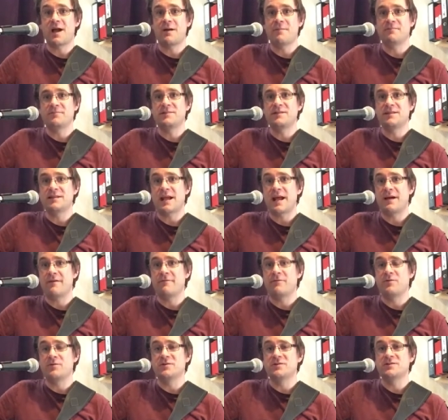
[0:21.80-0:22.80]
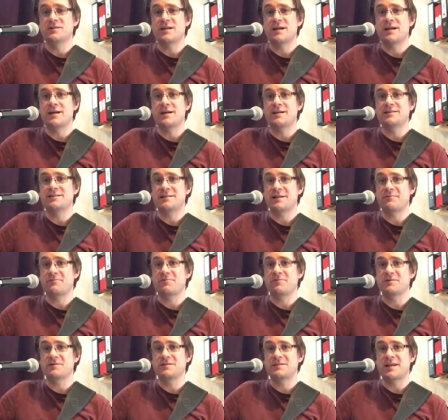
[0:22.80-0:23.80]
did have was a
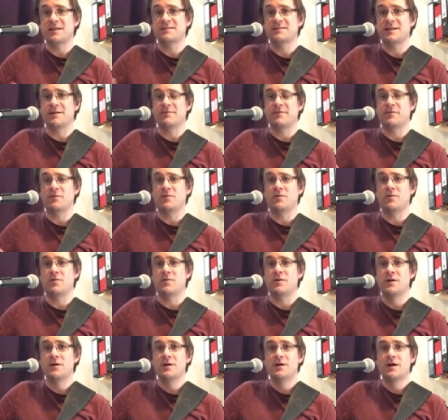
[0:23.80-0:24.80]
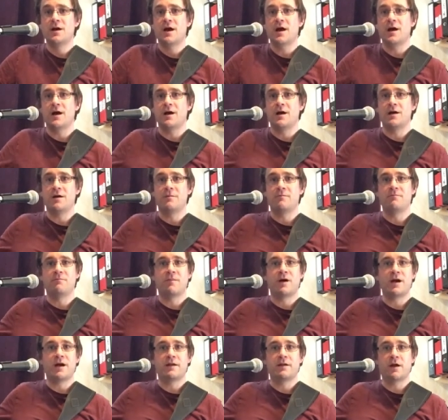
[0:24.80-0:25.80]
separate setup for
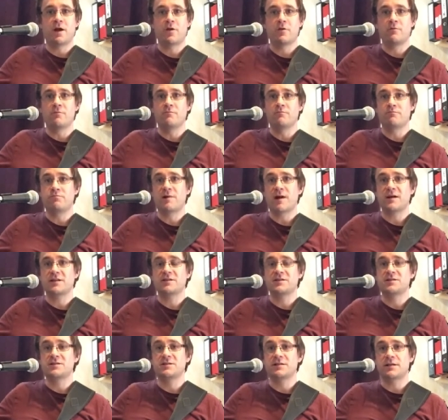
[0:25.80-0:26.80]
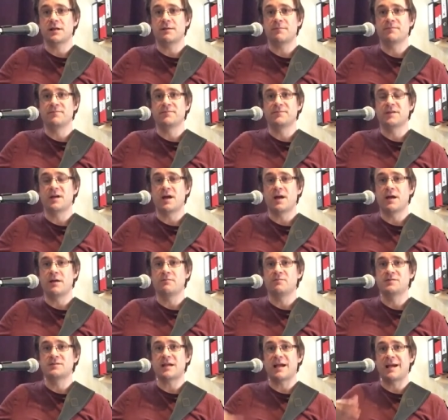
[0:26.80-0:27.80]
my home practice
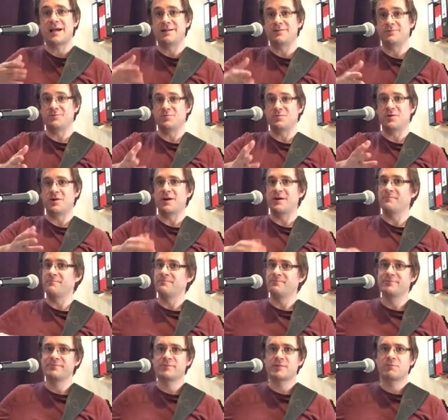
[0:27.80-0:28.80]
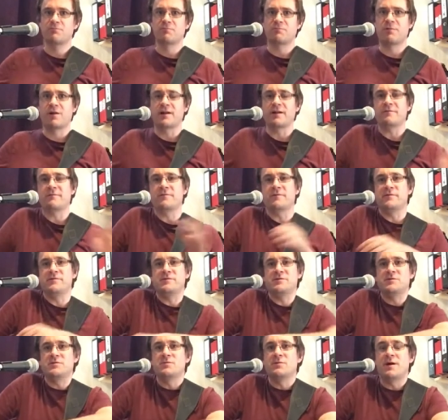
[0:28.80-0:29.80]
times and what I'm running through
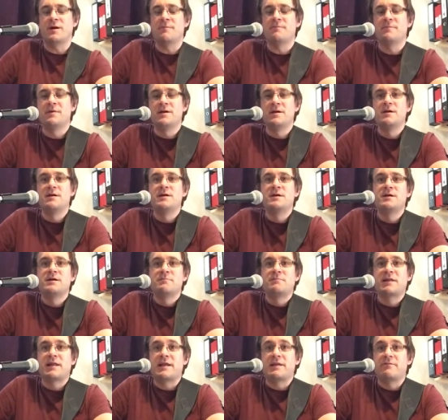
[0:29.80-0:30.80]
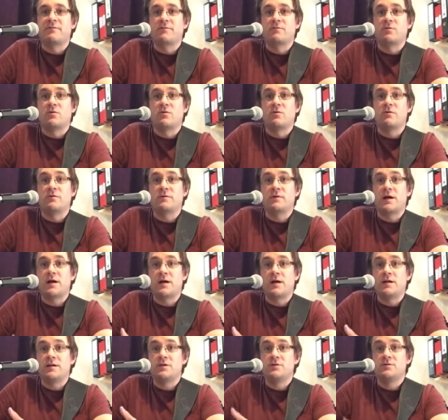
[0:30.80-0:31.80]
to play for
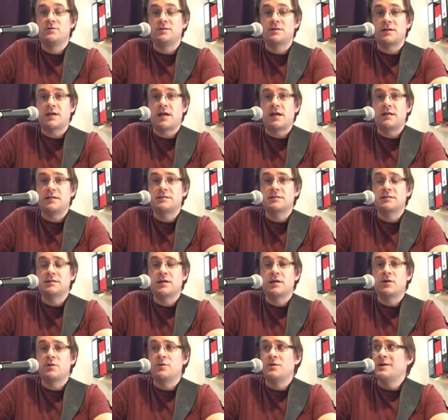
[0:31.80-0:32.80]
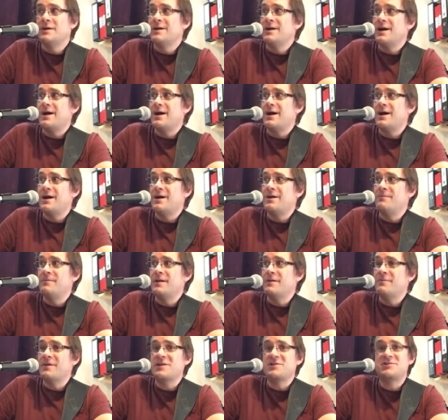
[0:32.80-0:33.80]
you today. So
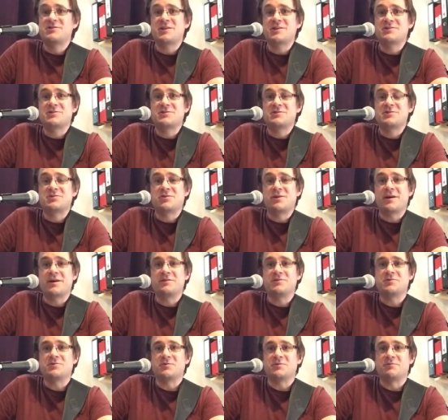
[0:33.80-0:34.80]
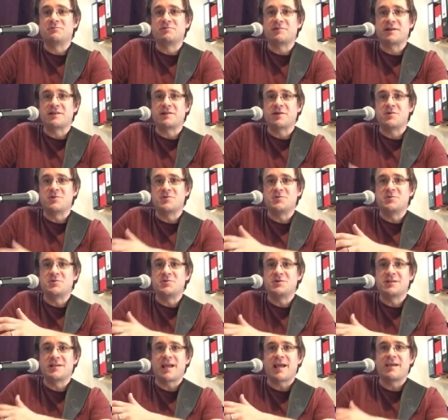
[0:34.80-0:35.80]
it made sense to try and sort of bring those two
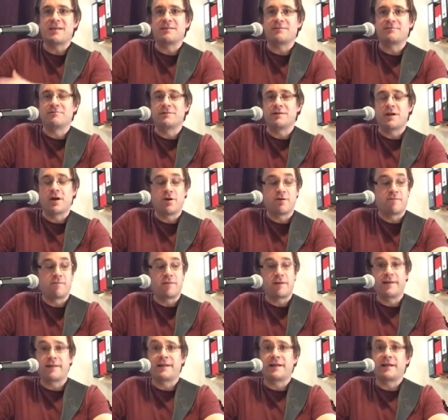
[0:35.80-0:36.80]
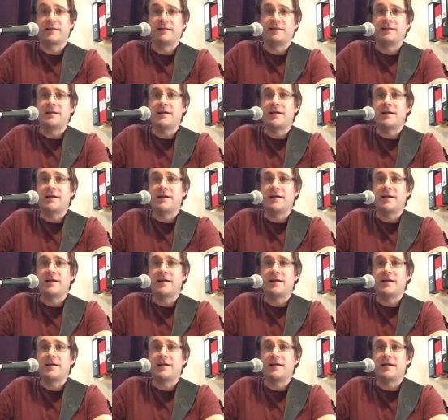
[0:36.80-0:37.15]
together, and hopefully that'll